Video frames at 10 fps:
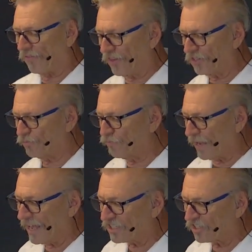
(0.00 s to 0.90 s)
this
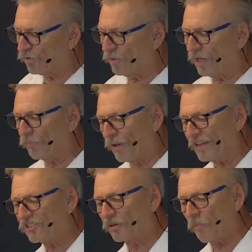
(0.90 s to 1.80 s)
blessed to be a
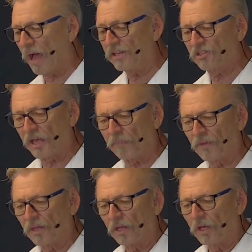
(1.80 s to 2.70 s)
blessing mindset,
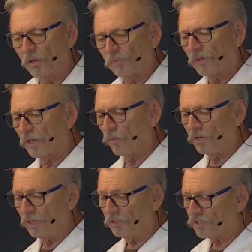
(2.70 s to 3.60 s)
then we
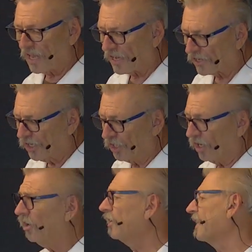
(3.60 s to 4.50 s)
need to take a good
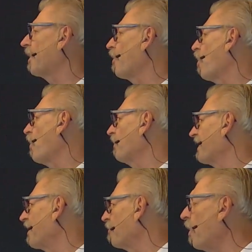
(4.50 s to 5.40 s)
look at our heart
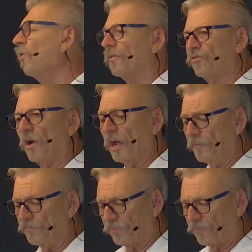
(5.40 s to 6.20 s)
and our motives, right?